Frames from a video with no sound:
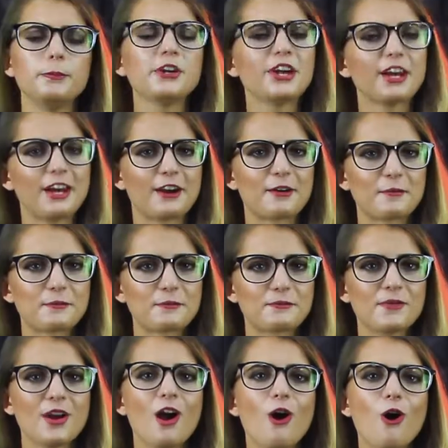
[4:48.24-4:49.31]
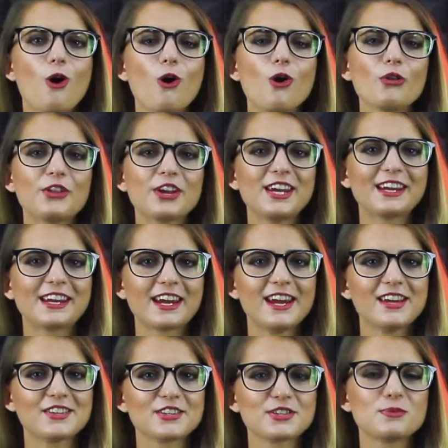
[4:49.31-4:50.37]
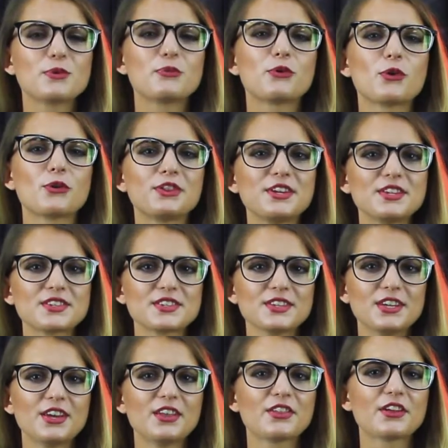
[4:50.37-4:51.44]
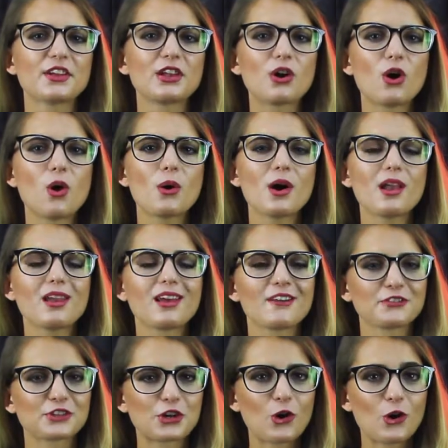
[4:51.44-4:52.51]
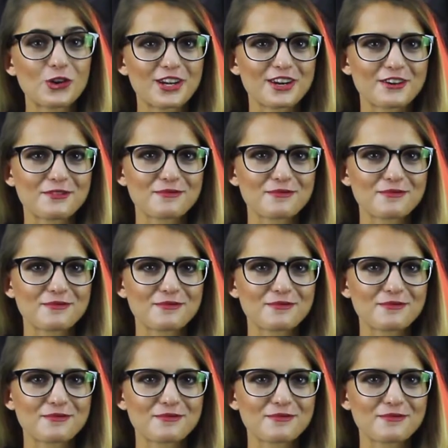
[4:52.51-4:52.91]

Pique. All three cases before this in the lower left corner.